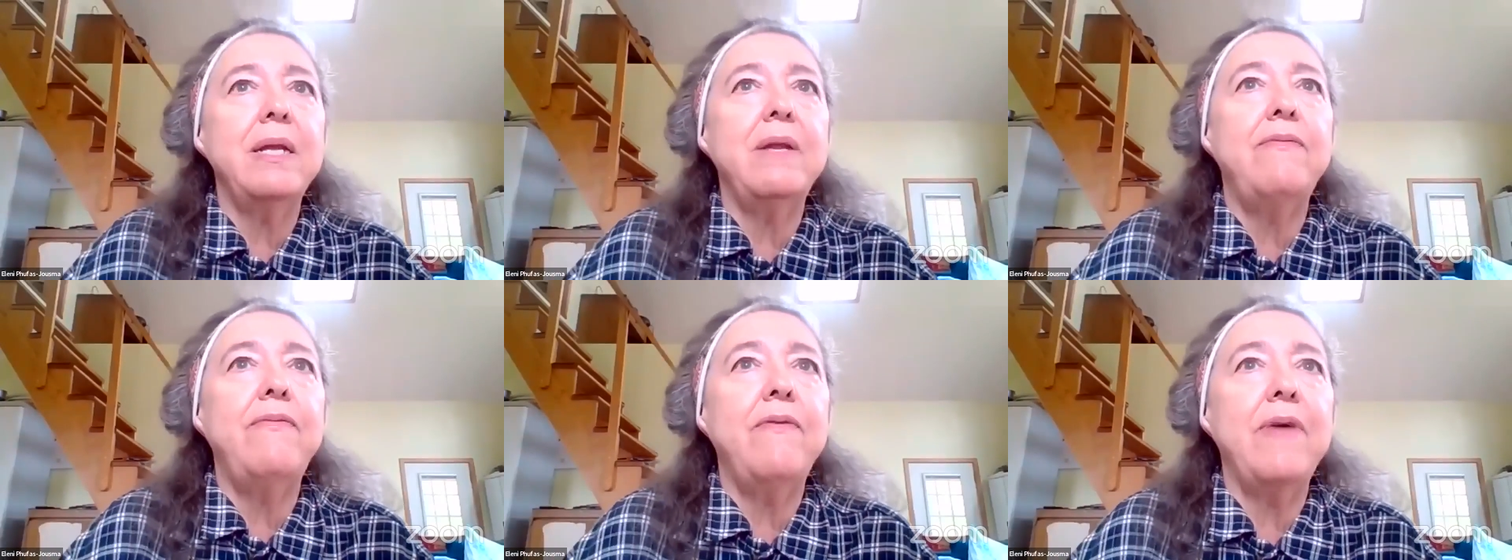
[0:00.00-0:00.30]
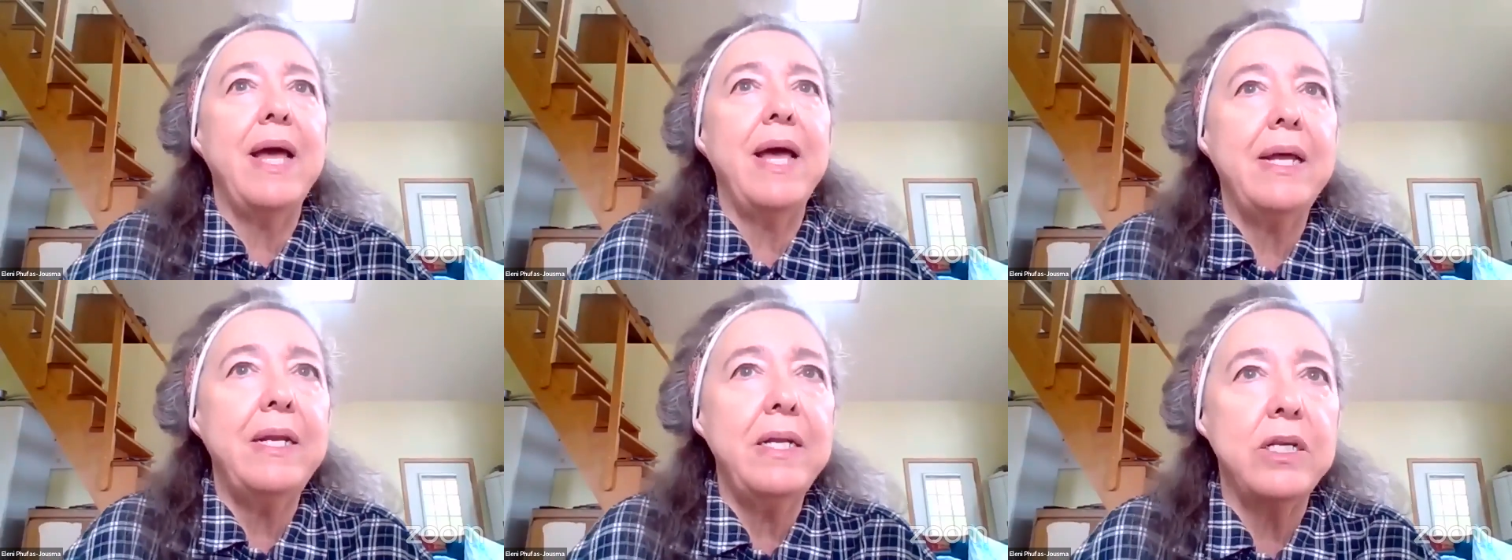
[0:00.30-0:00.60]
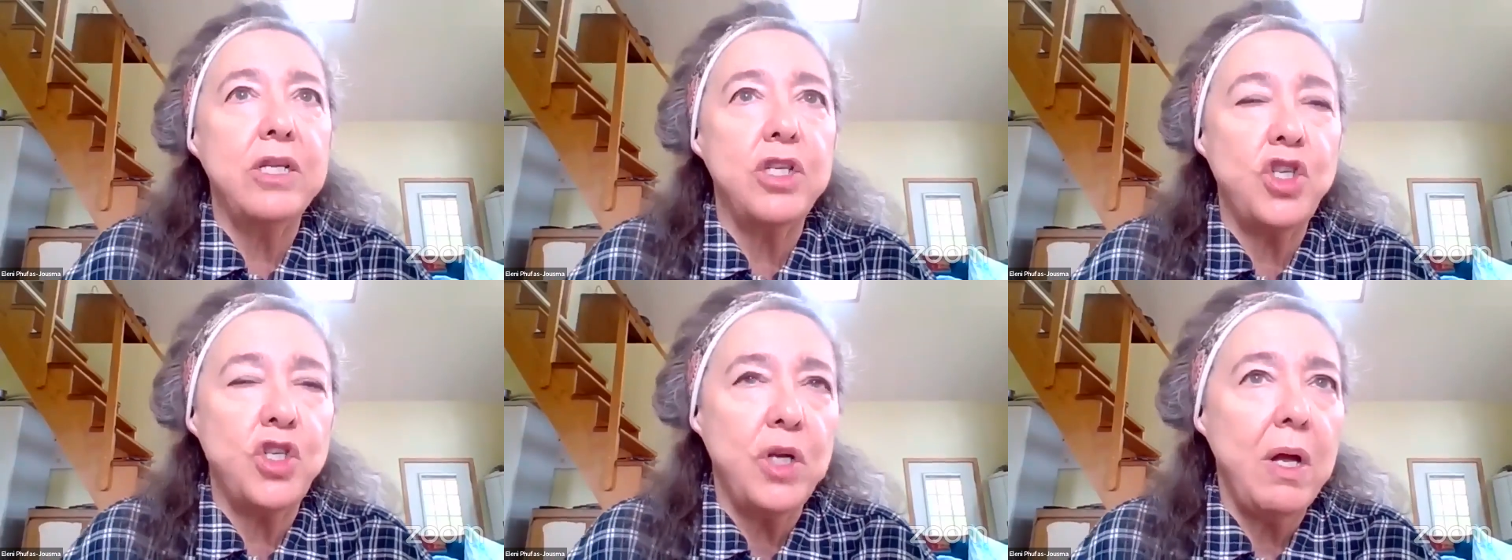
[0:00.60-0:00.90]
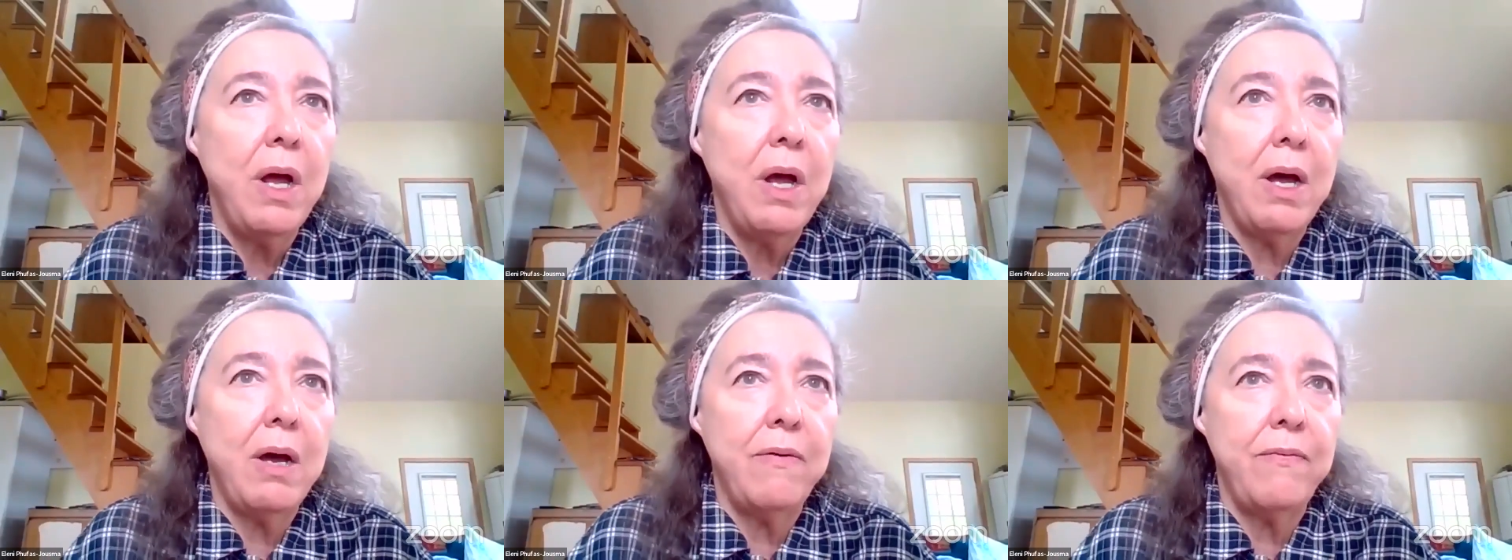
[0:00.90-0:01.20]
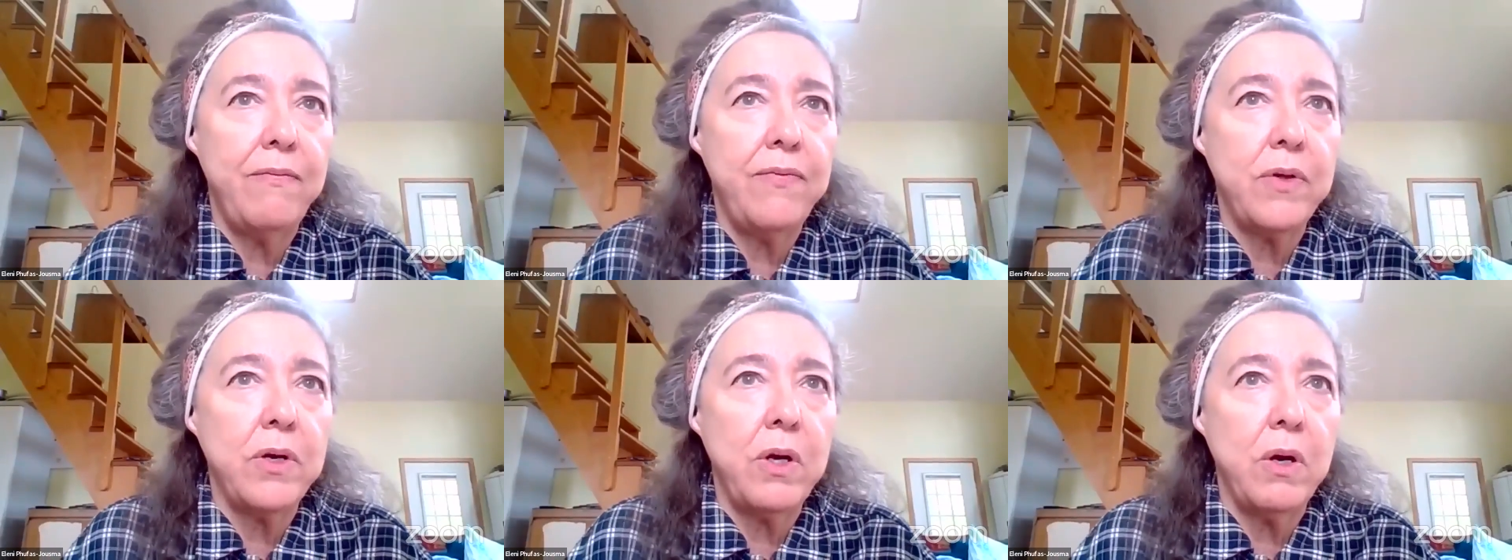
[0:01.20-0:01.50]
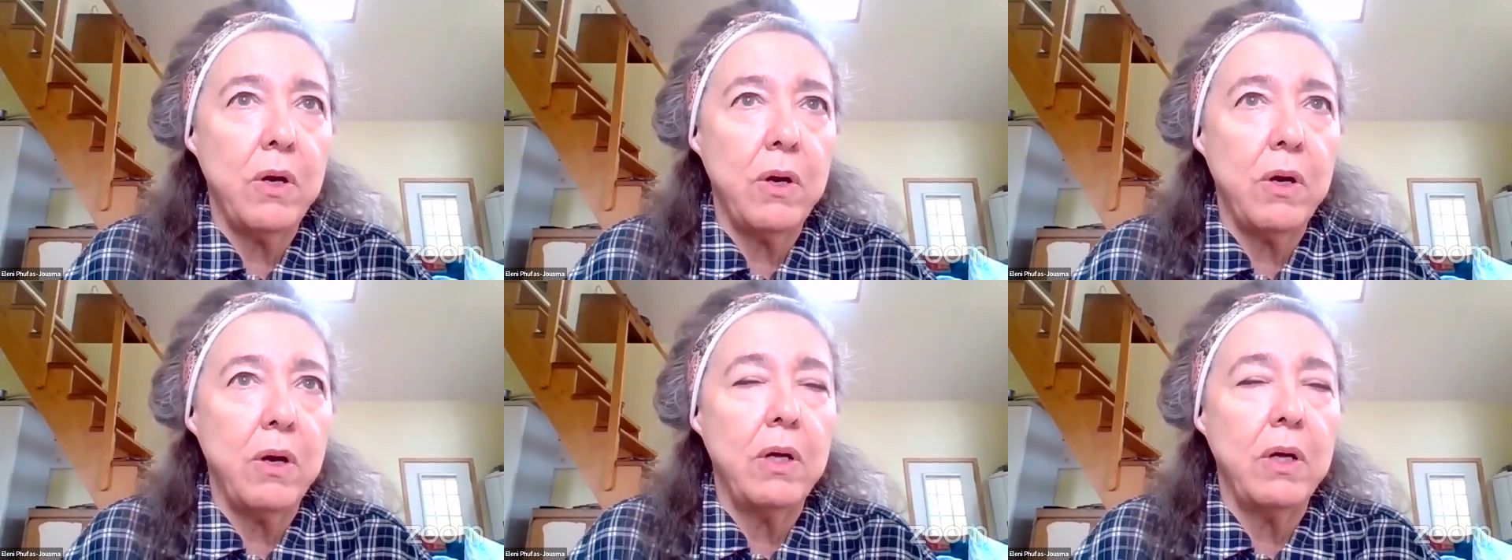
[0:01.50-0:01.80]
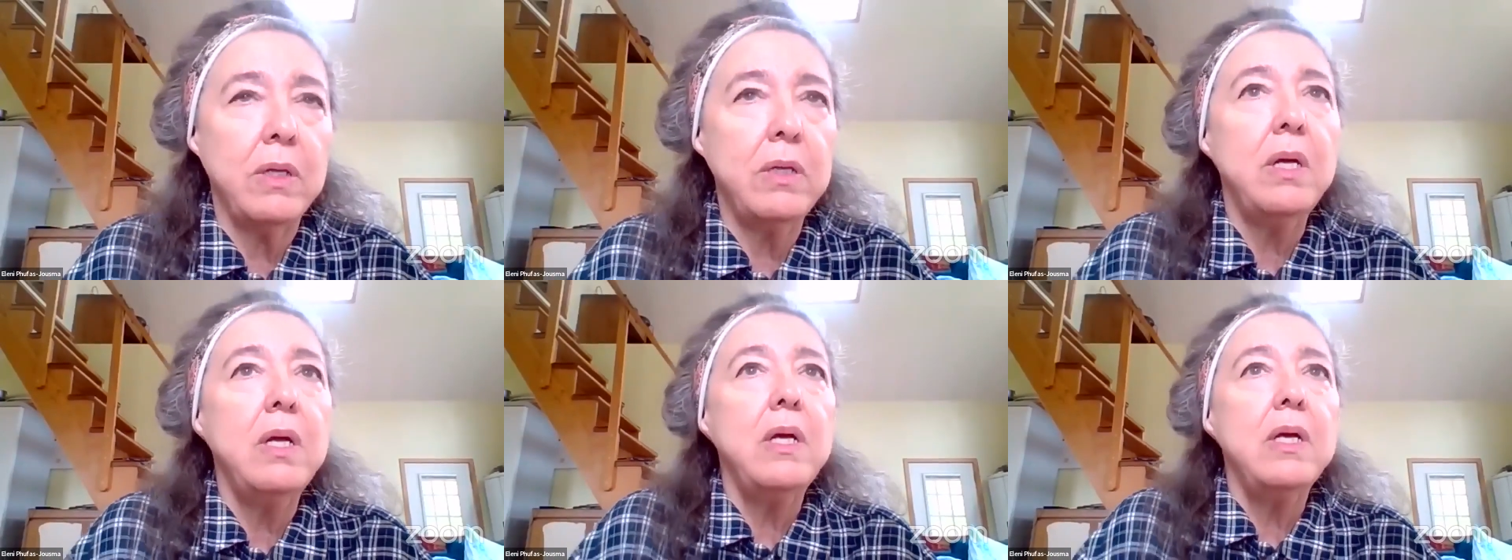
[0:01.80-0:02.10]
advantage of the
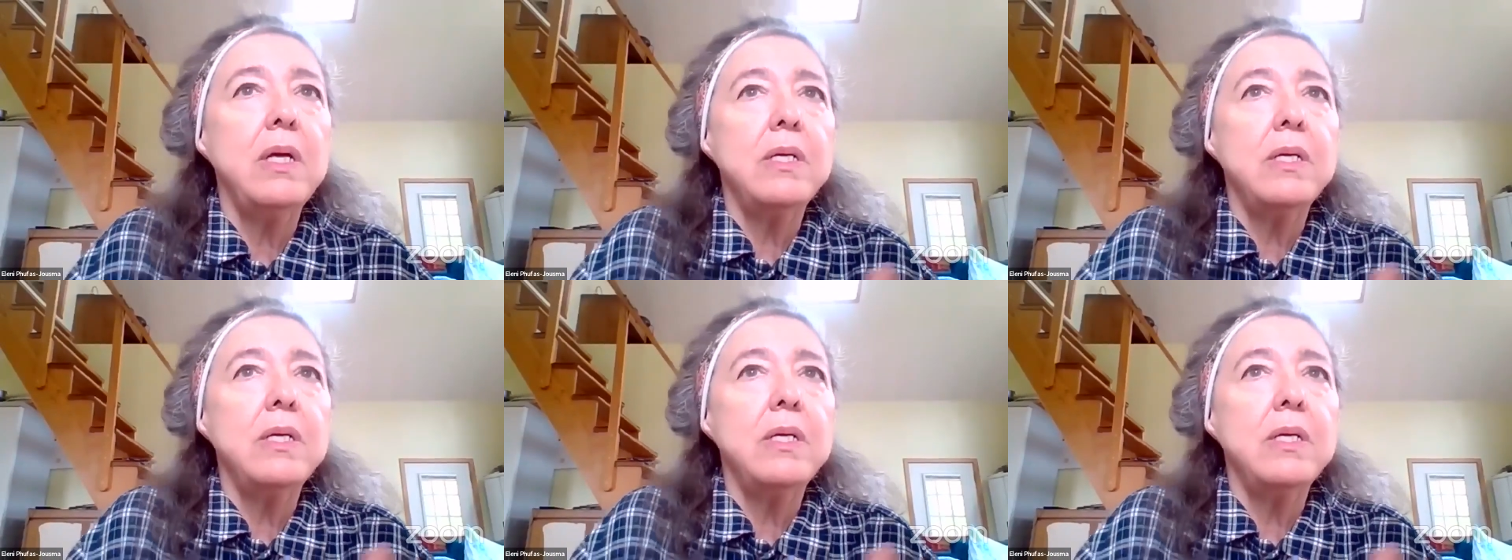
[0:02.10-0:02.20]
girl.